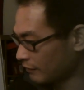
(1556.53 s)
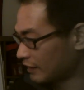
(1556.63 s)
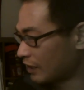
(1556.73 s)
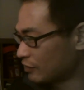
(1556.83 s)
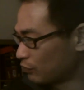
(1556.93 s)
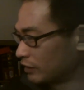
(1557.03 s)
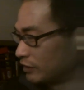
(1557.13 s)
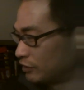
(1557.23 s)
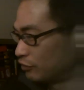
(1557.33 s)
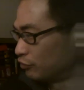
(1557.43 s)
that's why
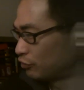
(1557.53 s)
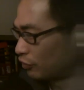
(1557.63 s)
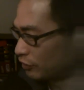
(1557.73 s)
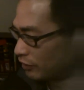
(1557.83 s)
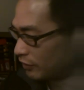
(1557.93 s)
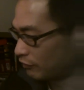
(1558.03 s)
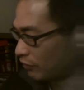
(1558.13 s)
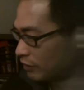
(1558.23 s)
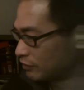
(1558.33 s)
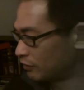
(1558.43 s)
this Newtonian
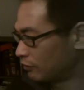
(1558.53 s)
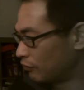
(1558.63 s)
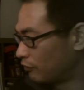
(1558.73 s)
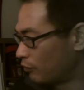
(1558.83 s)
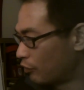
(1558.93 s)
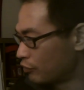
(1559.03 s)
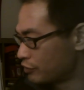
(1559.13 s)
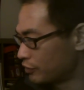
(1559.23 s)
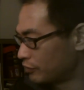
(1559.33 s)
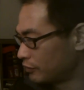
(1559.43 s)
equation of
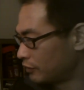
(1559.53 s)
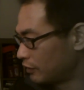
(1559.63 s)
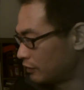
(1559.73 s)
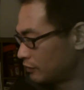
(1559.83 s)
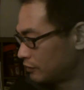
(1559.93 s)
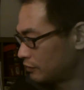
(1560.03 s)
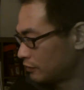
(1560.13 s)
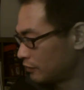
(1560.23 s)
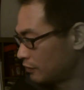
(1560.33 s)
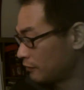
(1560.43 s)
motion is
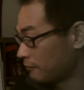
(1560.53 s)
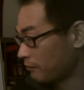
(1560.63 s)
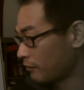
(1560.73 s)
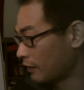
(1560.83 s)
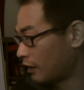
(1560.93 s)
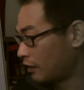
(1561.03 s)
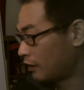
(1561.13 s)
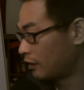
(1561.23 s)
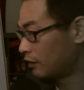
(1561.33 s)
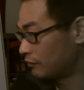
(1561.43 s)

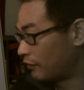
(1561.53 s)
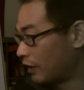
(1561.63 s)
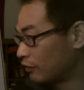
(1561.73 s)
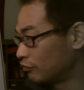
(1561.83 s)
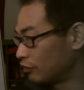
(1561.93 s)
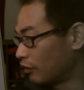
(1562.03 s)
very good